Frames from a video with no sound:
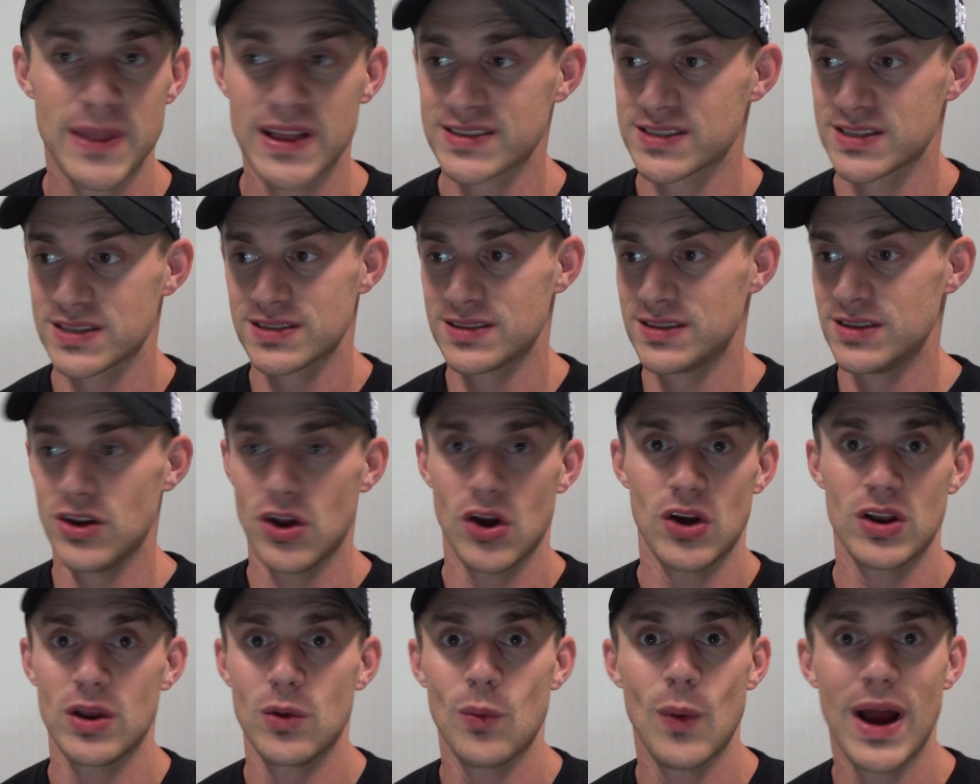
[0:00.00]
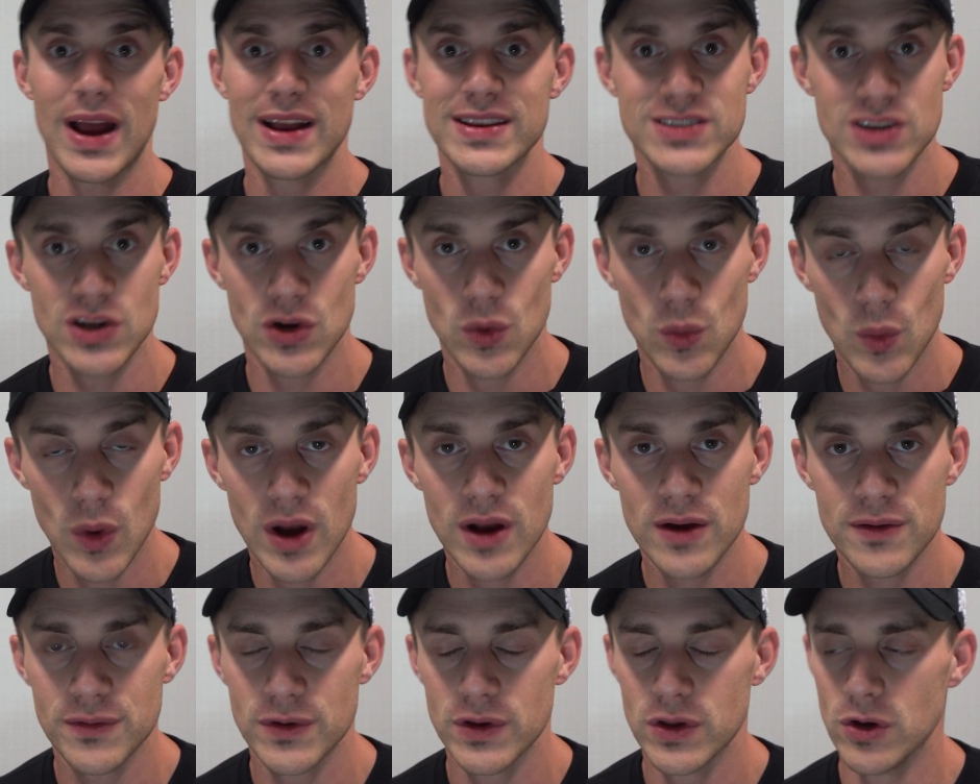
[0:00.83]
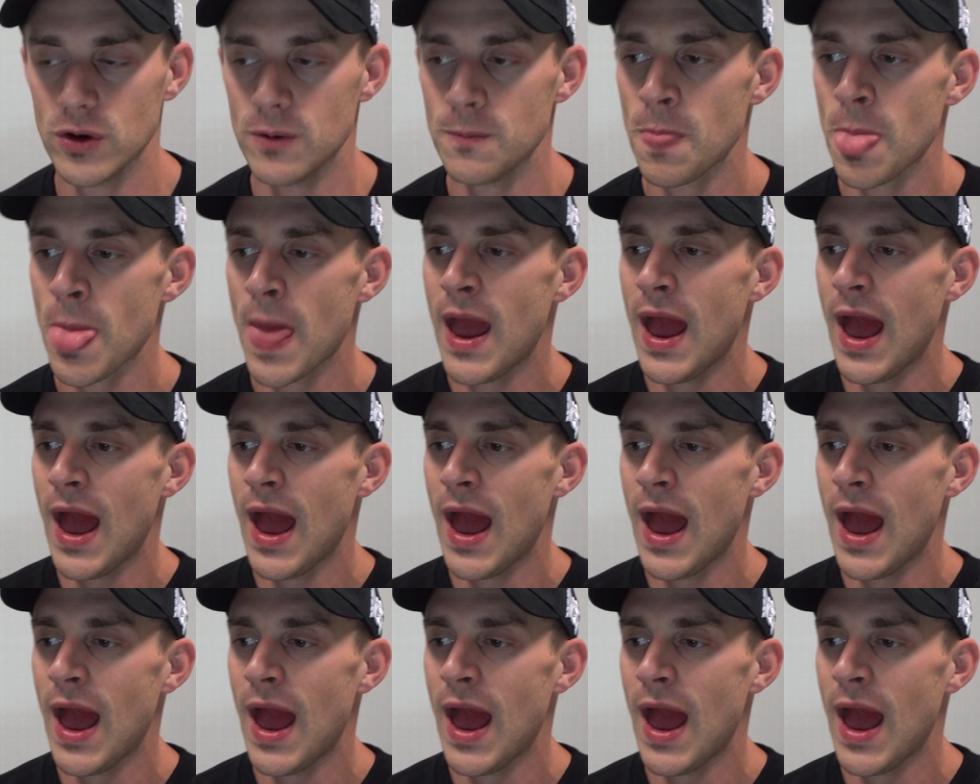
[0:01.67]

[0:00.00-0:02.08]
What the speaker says: That's the only way it's going to work for you.